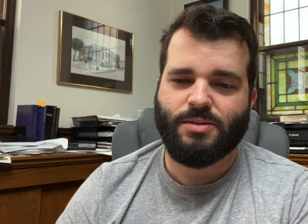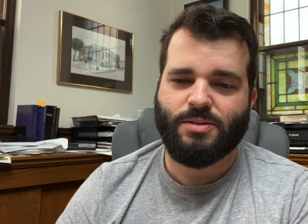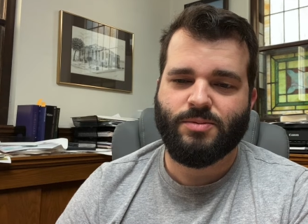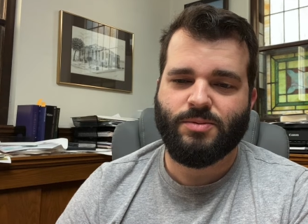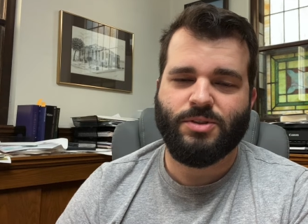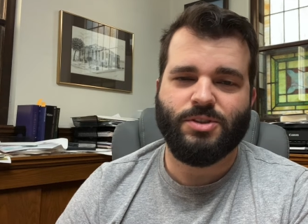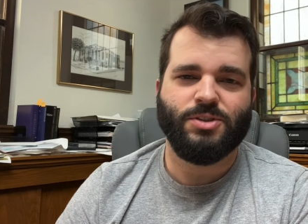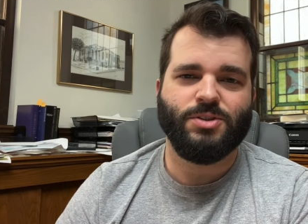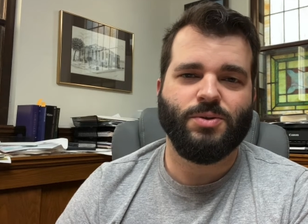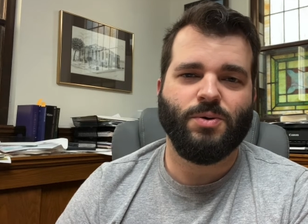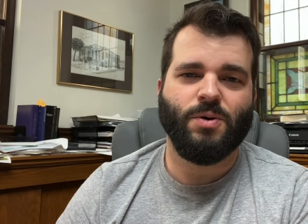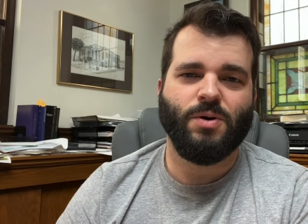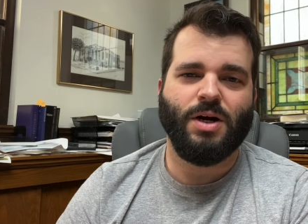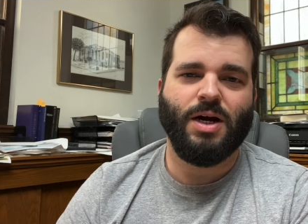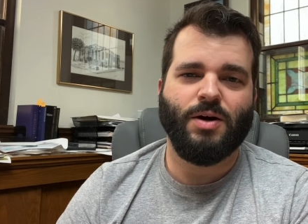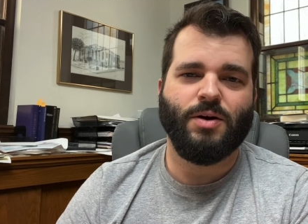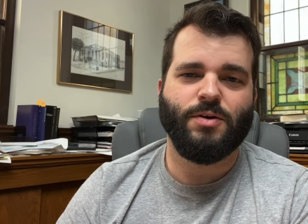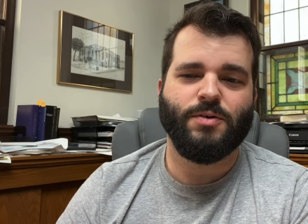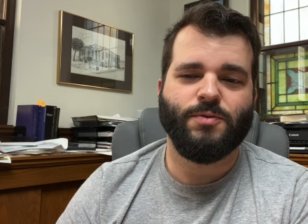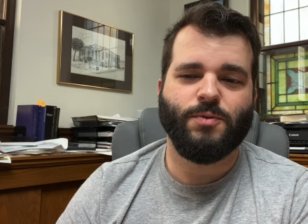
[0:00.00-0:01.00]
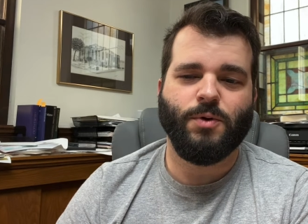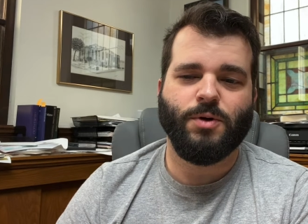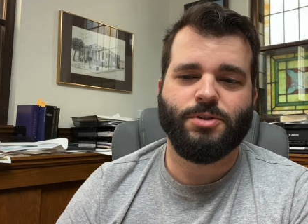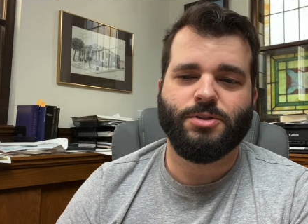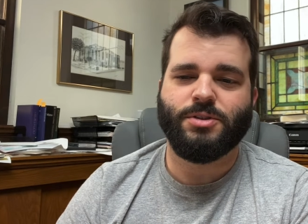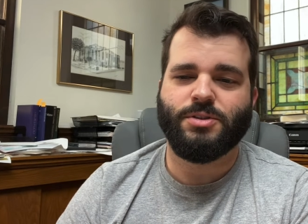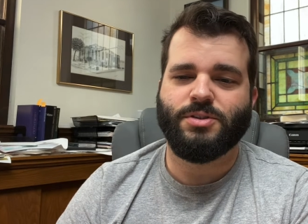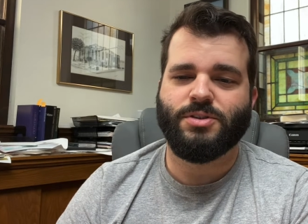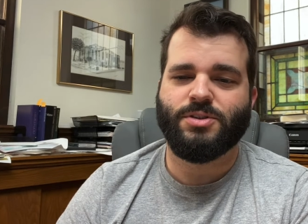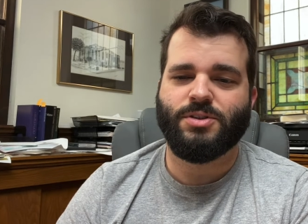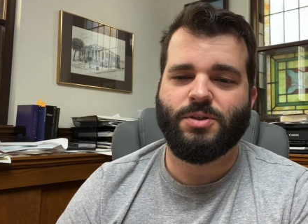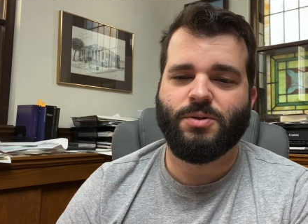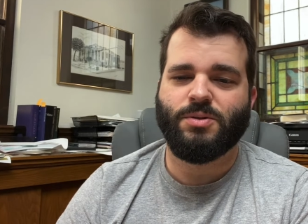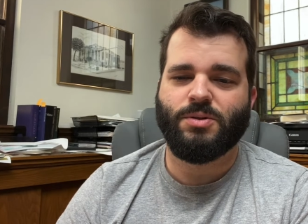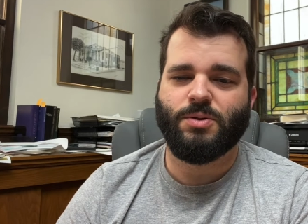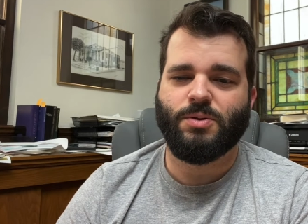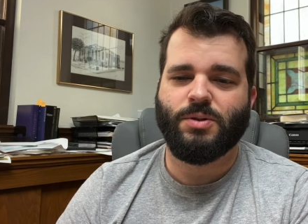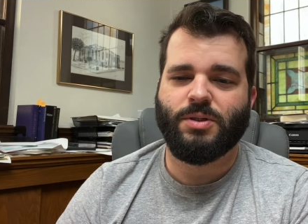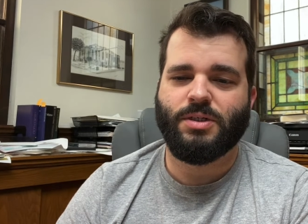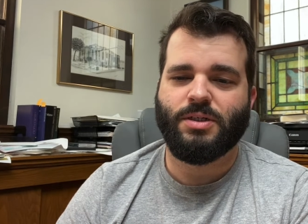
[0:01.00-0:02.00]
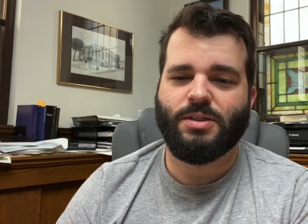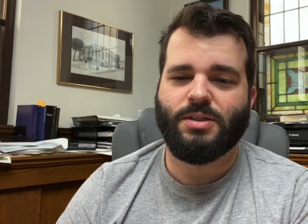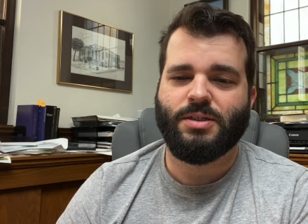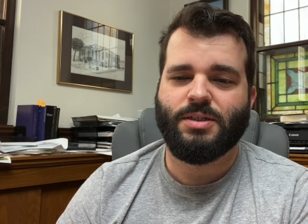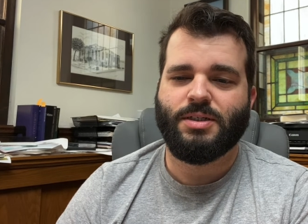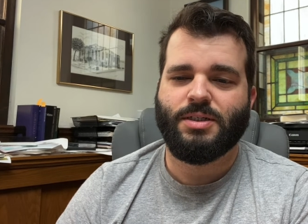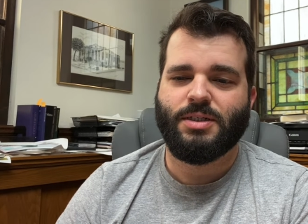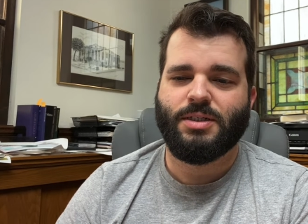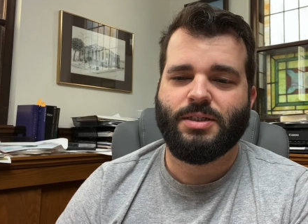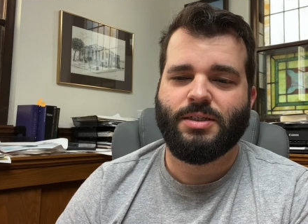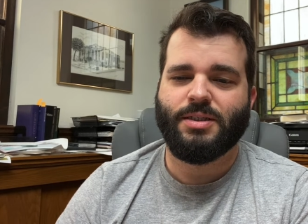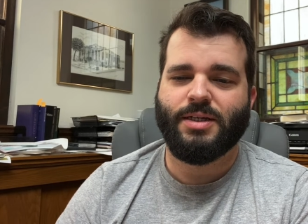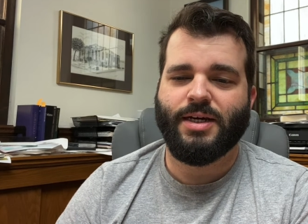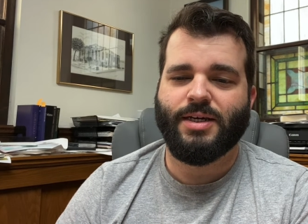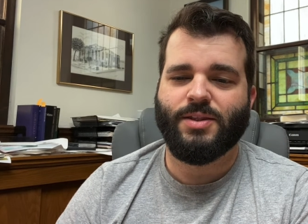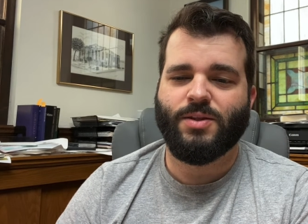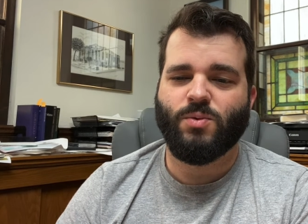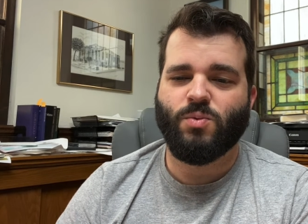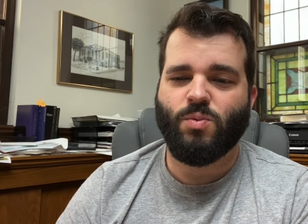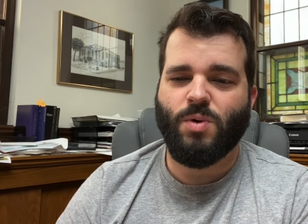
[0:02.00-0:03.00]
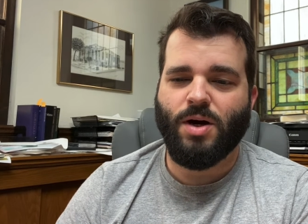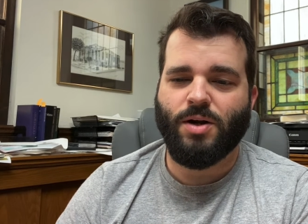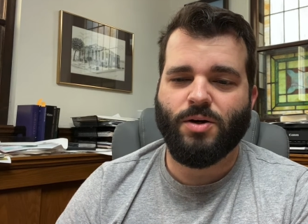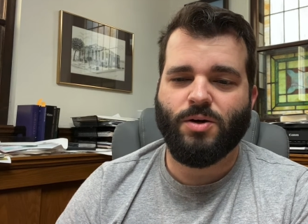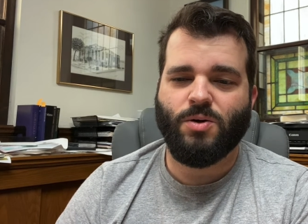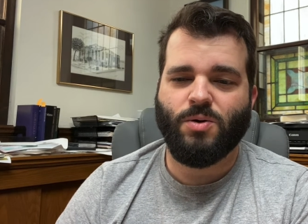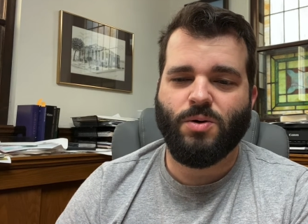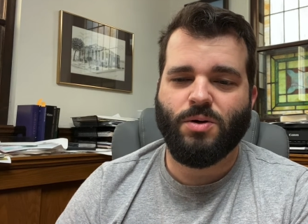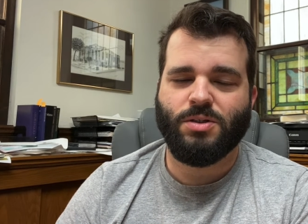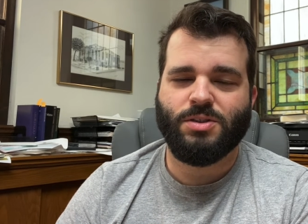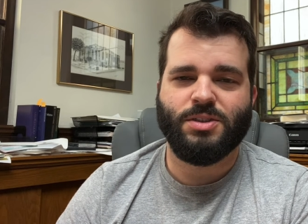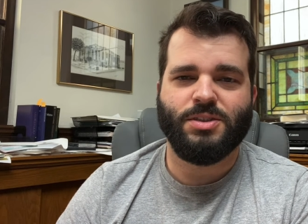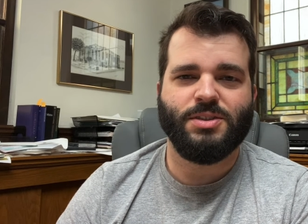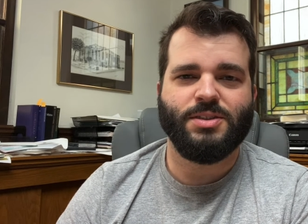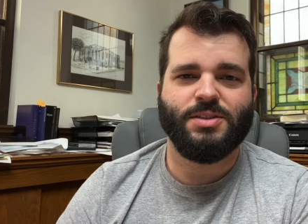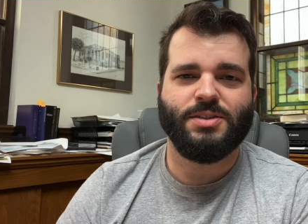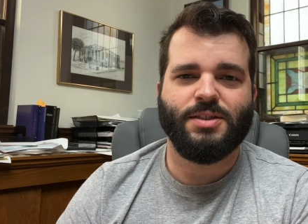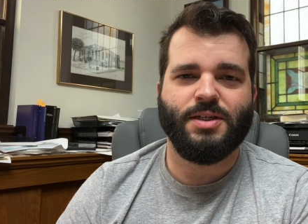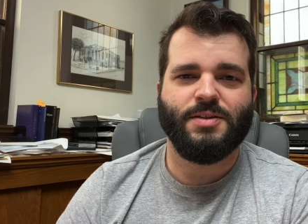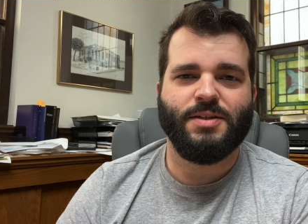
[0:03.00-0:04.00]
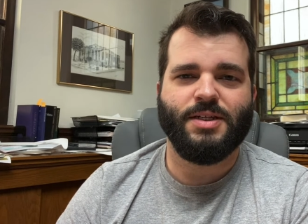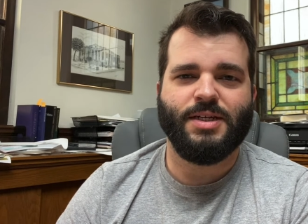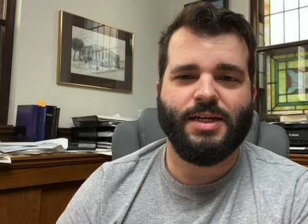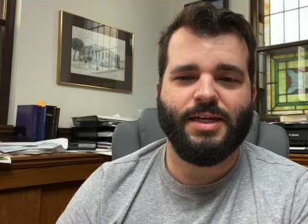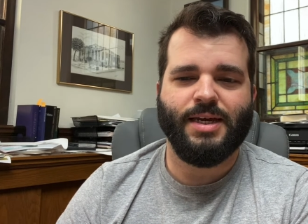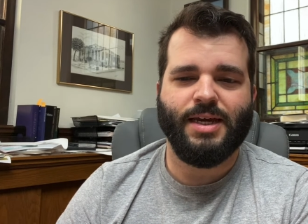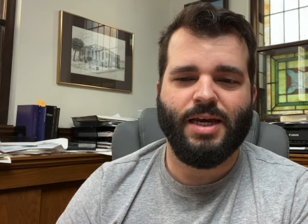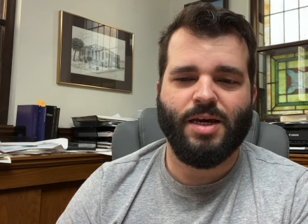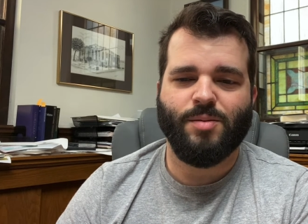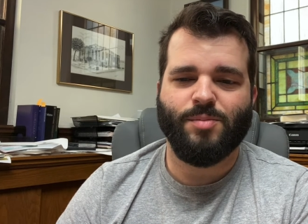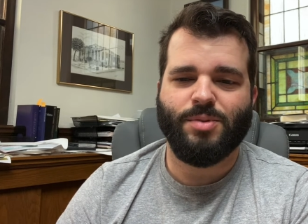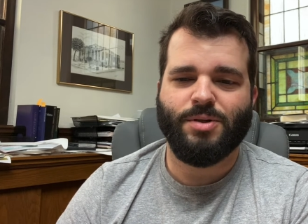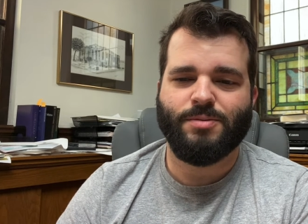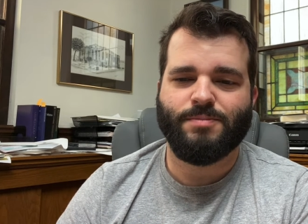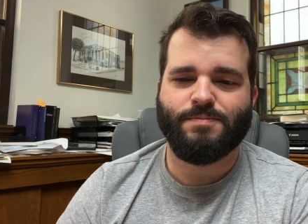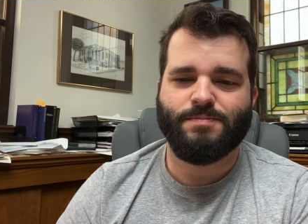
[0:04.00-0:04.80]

Restore our fortunes, O Lord, like the watercourses in the Negeb.